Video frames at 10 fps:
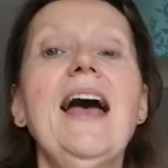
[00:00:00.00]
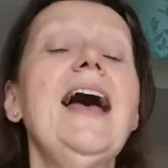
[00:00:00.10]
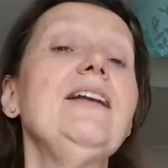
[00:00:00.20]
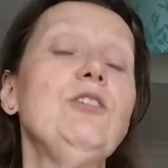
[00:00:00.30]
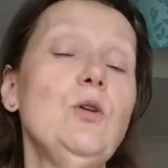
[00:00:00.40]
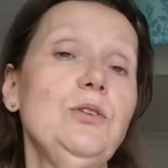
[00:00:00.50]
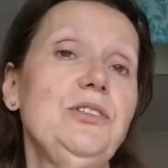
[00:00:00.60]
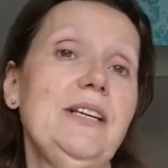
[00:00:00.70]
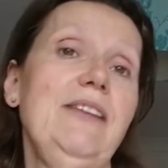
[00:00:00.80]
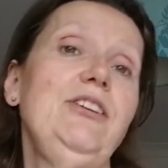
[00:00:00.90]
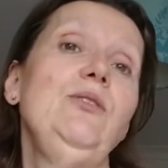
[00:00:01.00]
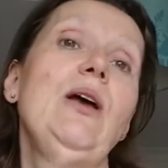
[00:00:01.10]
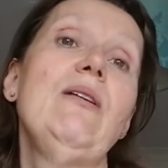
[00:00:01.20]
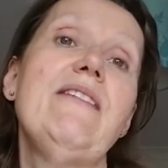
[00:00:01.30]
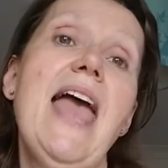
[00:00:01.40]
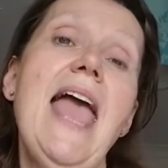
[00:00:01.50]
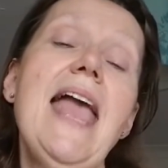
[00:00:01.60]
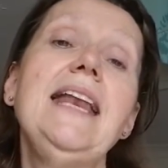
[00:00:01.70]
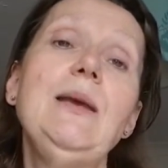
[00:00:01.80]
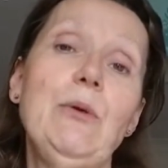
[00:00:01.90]
And of course, if you know
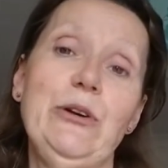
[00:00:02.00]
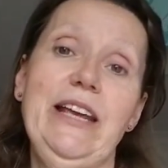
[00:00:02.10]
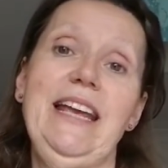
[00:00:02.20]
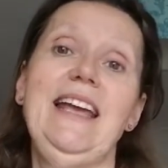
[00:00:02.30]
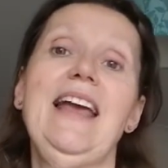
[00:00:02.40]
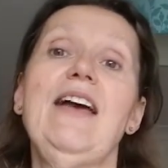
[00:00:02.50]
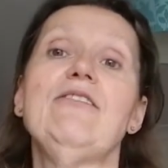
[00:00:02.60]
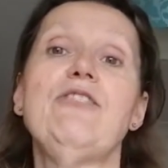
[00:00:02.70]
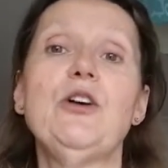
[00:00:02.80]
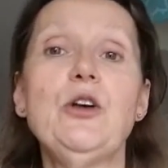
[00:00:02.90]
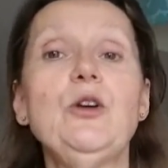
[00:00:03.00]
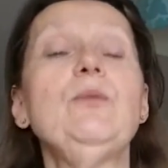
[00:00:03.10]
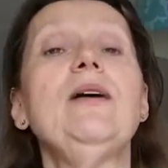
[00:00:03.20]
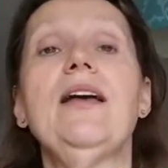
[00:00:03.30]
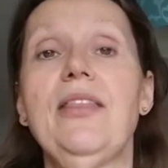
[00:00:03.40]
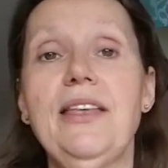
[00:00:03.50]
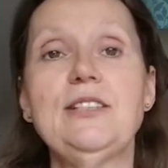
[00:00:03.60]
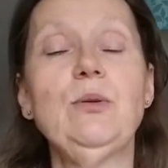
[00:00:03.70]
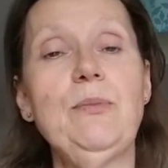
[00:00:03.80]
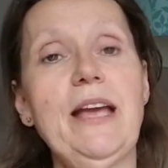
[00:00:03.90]
anybody for whom
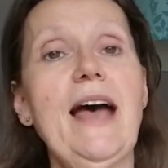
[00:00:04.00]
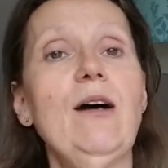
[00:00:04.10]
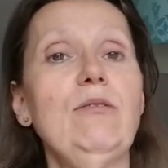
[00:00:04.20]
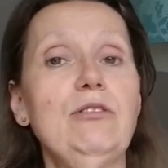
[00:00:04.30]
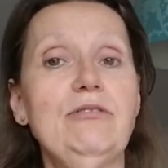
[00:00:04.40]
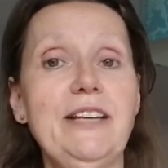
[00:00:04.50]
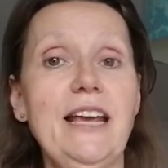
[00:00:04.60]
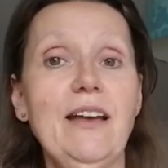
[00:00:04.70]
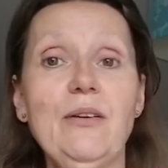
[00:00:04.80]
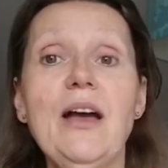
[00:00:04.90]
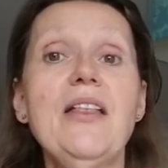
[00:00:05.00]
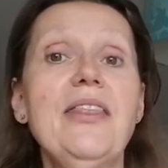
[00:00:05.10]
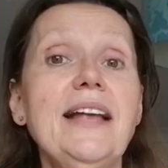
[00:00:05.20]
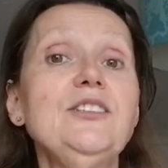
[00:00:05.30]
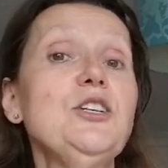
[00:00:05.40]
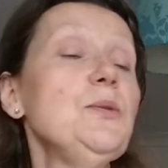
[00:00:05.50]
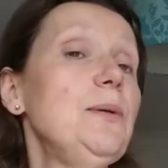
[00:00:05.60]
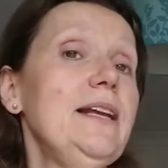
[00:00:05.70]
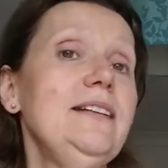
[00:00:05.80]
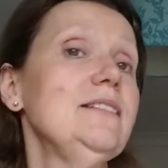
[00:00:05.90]
this would be a helpful video, then do
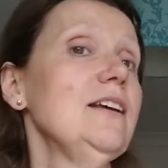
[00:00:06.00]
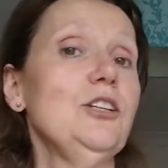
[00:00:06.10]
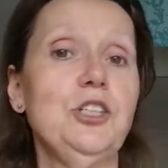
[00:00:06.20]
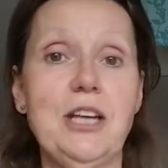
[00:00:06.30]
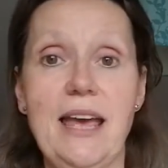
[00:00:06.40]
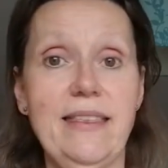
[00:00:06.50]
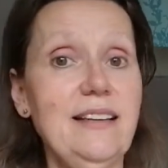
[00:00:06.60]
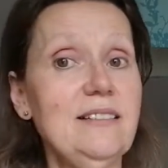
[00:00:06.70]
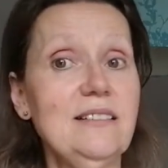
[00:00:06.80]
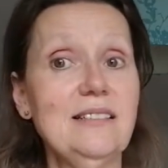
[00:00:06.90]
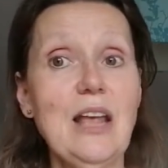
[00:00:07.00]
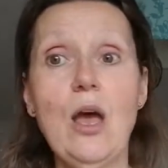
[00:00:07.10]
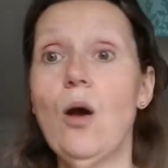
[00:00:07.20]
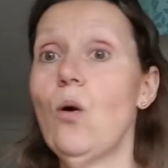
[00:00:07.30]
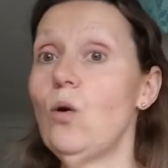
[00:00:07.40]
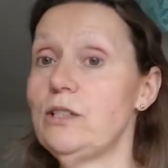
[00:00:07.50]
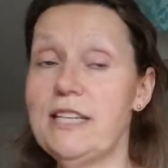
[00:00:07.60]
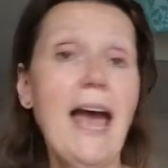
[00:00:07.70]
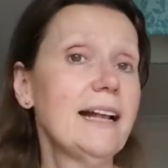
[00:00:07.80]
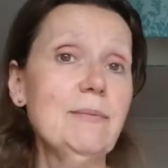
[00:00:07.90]
please share this or
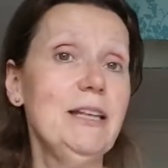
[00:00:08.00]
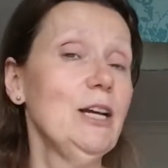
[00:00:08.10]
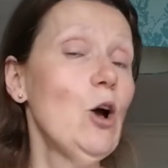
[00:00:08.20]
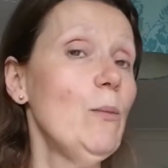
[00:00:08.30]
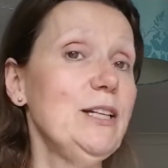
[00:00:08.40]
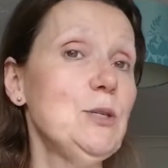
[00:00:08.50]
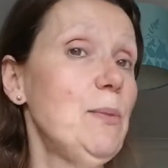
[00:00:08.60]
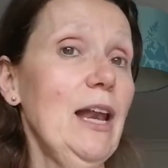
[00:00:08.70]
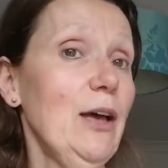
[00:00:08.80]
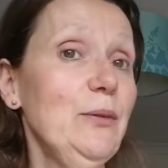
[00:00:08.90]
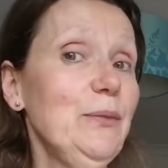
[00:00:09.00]
tag them in the comments below.